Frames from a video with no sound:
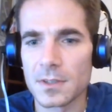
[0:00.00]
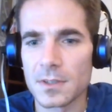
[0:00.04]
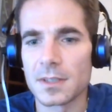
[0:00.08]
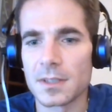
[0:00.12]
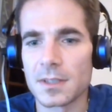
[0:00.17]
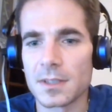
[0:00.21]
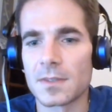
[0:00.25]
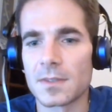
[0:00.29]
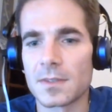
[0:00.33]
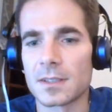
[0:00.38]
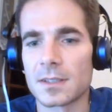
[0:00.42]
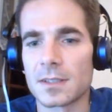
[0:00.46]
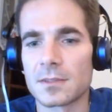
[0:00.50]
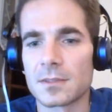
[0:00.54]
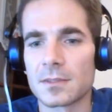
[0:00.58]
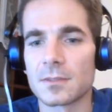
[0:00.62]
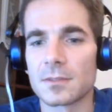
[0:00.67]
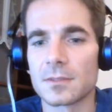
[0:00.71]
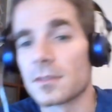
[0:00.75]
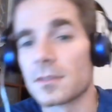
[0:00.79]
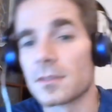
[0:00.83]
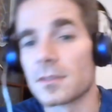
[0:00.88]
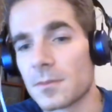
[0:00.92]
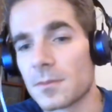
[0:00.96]
event
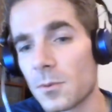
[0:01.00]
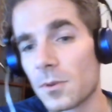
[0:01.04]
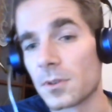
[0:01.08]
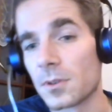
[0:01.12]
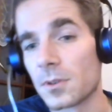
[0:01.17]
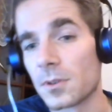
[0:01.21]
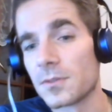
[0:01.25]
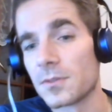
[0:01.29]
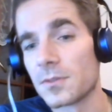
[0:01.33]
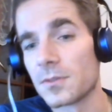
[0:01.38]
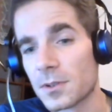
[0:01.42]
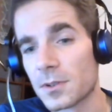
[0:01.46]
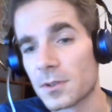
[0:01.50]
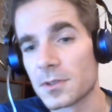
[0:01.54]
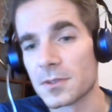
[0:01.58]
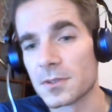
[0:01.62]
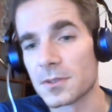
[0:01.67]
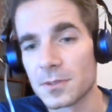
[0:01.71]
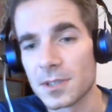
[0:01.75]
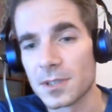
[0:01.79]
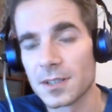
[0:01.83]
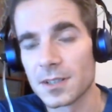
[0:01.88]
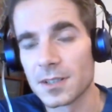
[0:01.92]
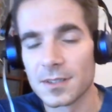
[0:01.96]
only for
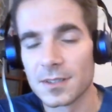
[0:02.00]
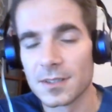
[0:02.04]
Zouk.